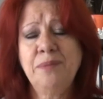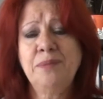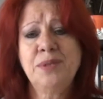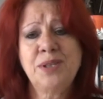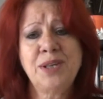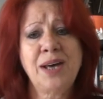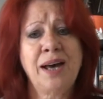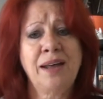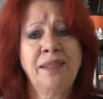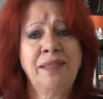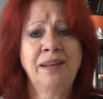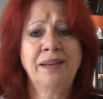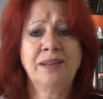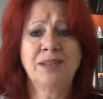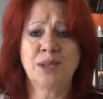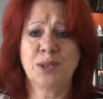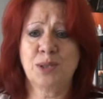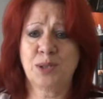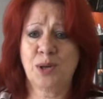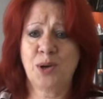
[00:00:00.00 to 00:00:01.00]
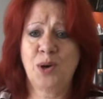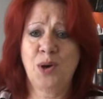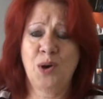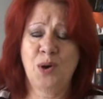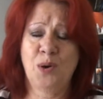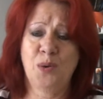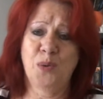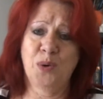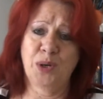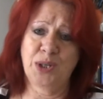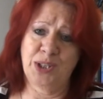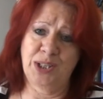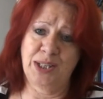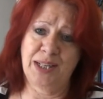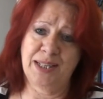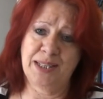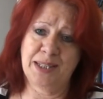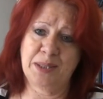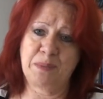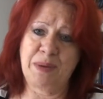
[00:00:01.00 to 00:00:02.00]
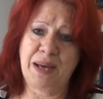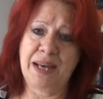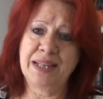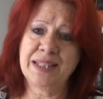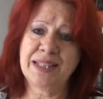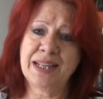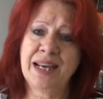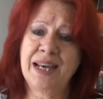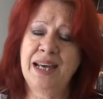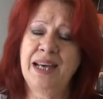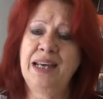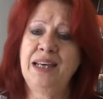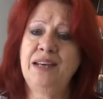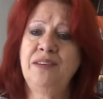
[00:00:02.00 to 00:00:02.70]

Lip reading: So I think just watch that space.